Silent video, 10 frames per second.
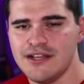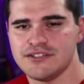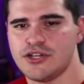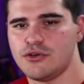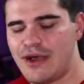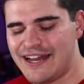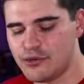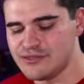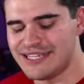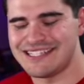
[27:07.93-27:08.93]
So I
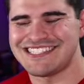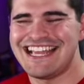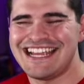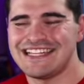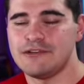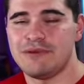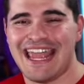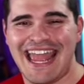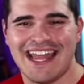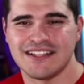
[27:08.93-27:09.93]
don't think it's going to be
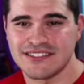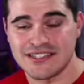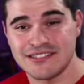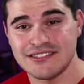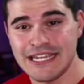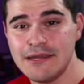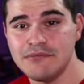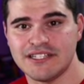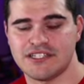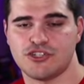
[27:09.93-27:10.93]
as
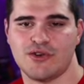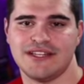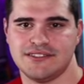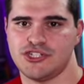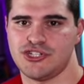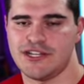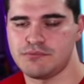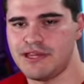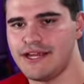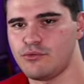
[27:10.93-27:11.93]
seamless a transition as
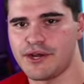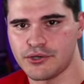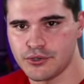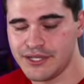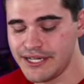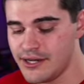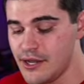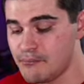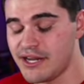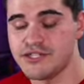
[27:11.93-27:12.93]
playing red or green,
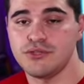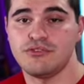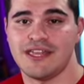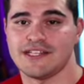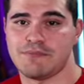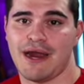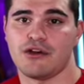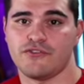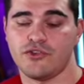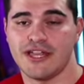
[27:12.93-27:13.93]
but I do think it's
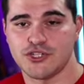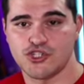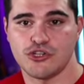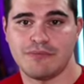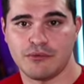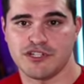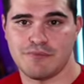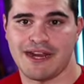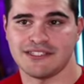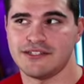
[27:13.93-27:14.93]
powerful and should be
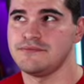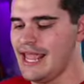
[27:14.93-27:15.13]
respected.